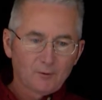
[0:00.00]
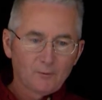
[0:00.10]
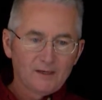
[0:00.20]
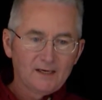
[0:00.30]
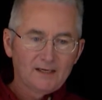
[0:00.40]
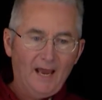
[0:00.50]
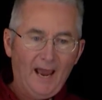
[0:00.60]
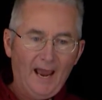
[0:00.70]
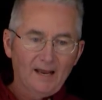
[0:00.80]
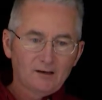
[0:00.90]
we need to
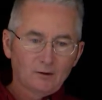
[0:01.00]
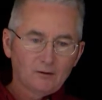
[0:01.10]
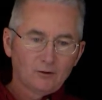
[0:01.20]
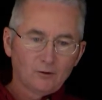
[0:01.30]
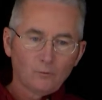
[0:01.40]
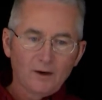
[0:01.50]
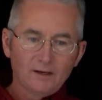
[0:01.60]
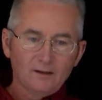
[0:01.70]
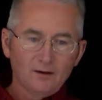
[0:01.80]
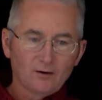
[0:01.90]
add that to the weight
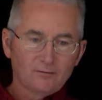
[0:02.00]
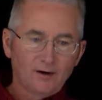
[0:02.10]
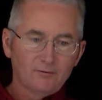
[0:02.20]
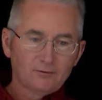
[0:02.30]
of the aircraft,